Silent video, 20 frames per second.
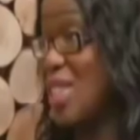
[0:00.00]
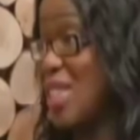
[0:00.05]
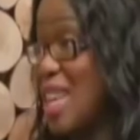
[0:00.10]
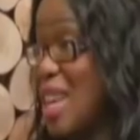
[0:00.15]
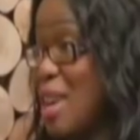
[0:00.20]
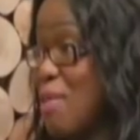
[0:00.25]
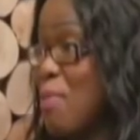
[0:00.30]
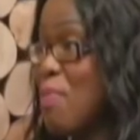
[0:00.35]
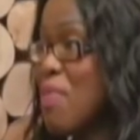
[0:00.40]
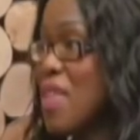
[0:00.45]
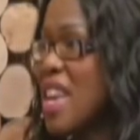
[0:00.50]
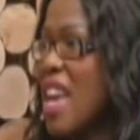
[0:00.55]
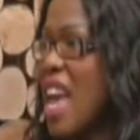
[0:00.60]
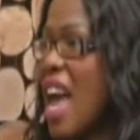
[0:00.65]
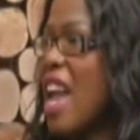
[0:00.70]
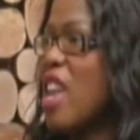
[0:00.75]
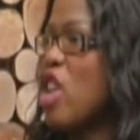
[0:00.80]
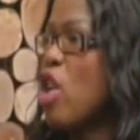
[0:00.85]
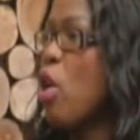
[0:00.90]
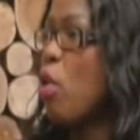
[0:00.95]
Eve,
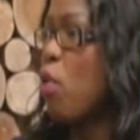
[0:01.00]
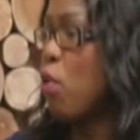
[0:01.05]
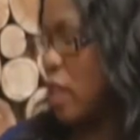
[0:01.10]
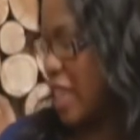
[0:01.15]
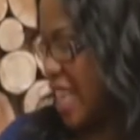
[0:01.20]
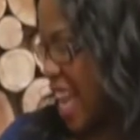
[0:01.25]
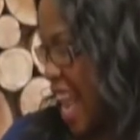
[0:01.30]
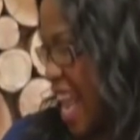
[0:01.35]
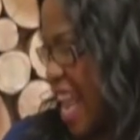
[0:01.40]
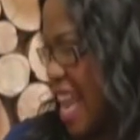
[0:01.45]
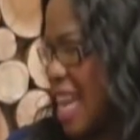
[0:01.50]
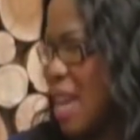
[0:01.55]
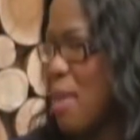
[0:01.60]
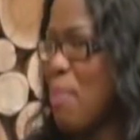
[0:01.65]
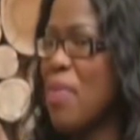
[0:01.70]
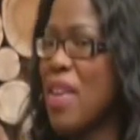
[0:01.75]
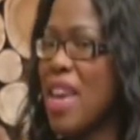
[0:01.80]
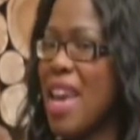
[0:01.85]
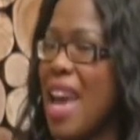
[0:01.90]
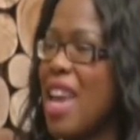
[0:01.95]
and you're like, 10. And
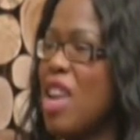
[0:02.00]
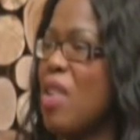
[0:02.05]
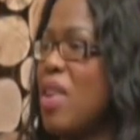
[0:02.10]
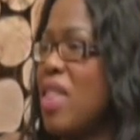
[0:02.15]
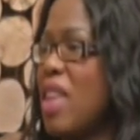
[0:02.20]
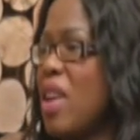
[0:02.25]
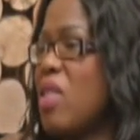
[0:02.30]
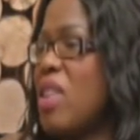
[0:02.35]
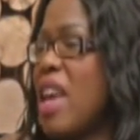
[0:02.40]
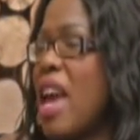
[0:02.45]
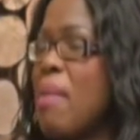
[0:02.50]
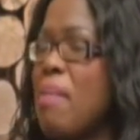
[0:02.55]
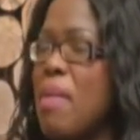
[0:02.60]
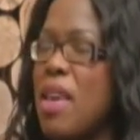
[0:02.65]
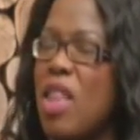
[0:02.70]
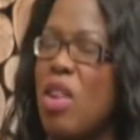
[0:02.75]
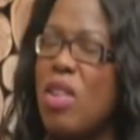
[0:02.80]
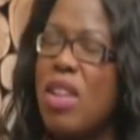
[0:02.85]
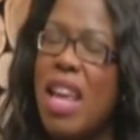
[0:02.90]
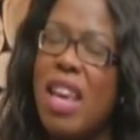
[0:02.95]
you know what they would get me?
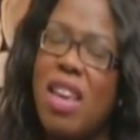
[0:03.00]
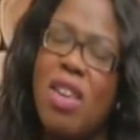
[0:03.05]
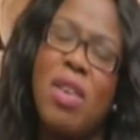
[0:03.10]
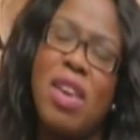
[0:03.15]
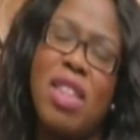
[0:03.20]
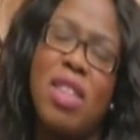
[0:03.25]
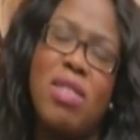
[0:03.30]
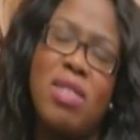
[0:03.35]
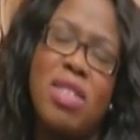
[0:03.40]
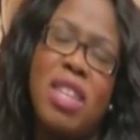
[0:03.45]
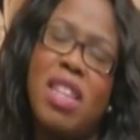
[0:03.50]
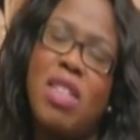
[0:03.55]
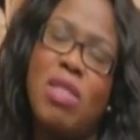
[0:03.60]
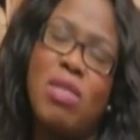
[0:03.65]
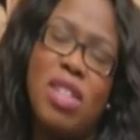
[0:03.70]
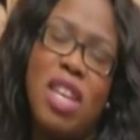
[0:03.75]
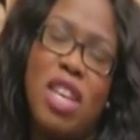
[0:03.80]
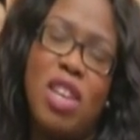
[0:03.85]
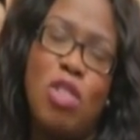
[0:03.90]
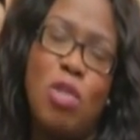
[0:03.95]
They would they'll say they'll
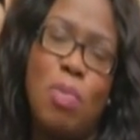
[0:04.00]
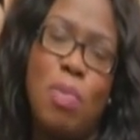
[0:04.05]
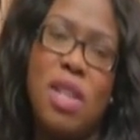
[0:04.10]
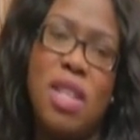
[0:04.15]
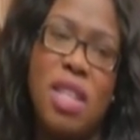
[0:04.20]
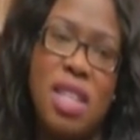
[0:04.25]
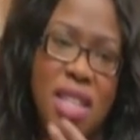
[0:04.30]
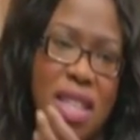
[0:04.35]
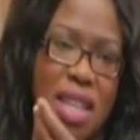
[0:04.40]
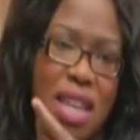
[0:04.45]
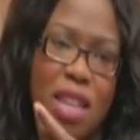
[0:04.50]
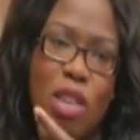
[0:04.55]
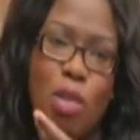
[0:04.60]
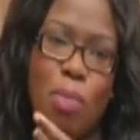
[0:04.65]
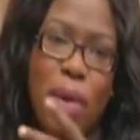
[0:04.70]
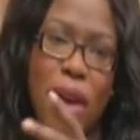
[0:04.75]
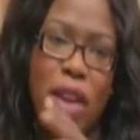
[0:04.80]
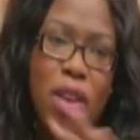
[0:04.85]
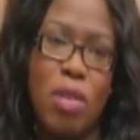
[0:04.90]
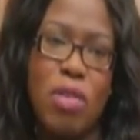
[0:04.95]
take you to PTC, they'll
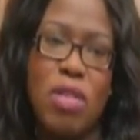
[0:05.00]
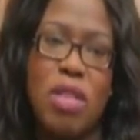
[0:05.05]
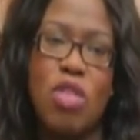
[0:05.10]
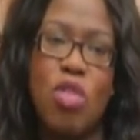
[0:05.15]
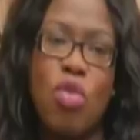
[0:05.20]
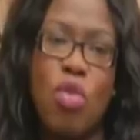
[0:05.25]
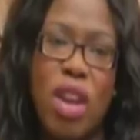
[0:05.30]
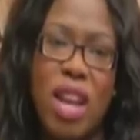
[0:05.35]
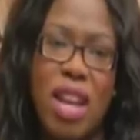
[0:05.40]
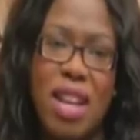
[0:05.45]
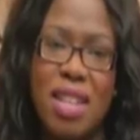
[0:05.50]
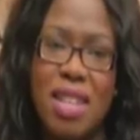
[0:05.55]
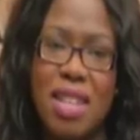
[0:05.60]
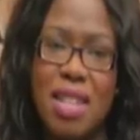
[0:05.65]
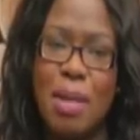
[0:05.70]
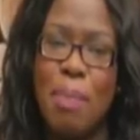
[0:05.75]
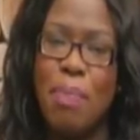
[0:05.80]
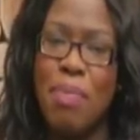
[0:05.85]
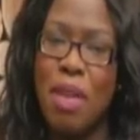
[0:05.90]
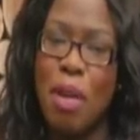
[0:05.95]
buy you drinks,
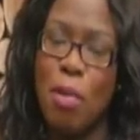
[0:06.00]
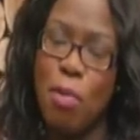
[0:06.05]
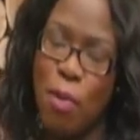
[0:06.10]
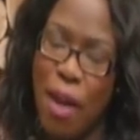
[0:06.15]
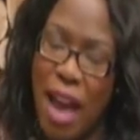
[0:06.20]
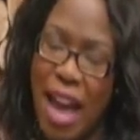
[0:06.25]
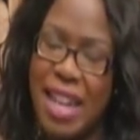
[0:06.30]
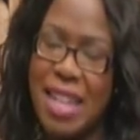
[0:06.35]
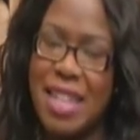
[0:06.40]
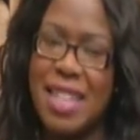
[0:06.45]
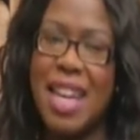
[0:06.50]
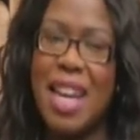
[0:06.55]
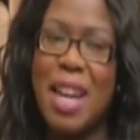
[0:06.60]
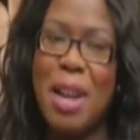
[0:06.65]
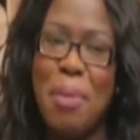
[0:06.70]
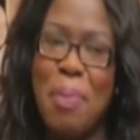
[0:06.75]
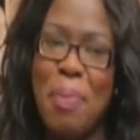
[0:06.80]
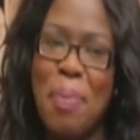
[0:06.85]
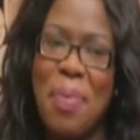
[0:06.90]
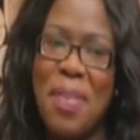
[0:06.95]

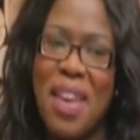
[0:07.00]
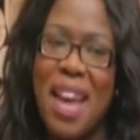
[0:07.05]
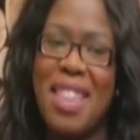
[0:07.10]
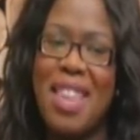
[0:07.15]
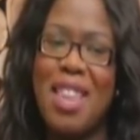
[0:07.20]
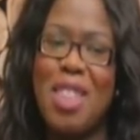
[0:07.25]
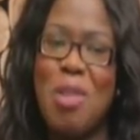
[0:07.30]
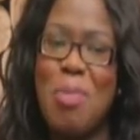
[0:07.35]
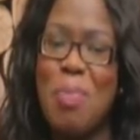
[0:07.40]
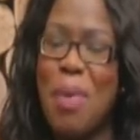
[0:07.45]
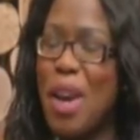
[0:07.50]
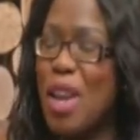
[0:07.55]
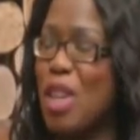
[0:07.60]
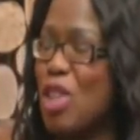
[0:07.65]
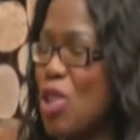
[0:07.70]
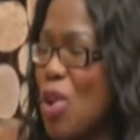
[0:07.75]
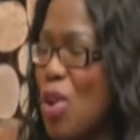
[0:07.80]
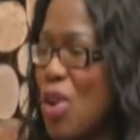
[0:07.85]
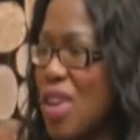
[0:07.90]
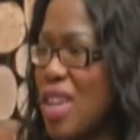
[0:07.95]
Fanta, and then they'll buy you
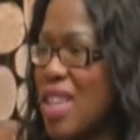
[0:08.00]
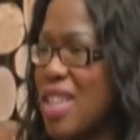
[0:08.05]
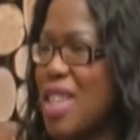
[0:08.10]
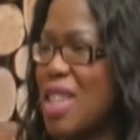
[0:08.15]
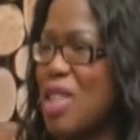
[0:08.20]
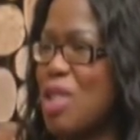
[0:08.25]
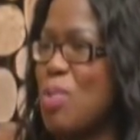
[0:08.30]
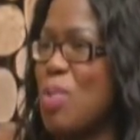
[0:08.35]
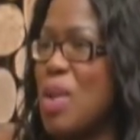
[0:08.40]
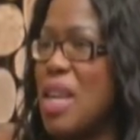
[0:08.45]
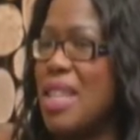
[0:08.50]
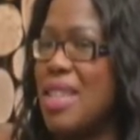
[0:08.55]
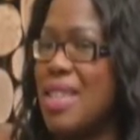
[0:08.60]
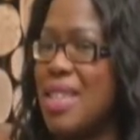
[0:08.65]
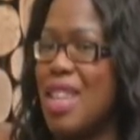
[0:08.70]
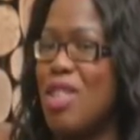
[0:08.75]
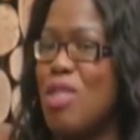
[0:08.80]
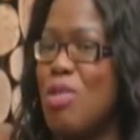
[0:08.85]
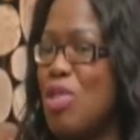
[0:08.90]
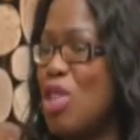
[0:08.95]
chocolates and sweets,
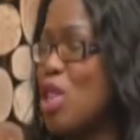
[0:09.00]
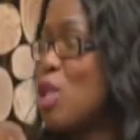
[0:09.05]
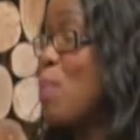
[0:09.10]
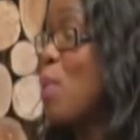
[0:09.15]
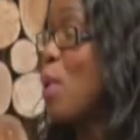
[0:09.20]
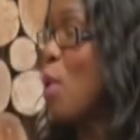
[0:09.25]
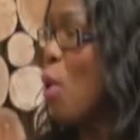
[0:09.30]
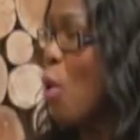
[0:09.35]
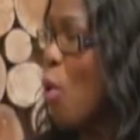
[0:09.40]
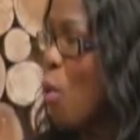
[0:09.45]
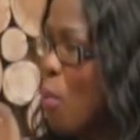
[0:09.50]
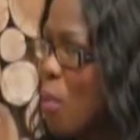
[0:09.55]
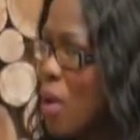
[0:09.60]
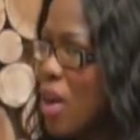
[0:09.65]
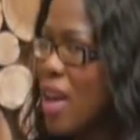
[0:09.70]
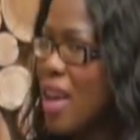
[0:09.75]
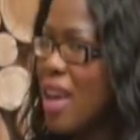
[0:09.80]
and you just be home.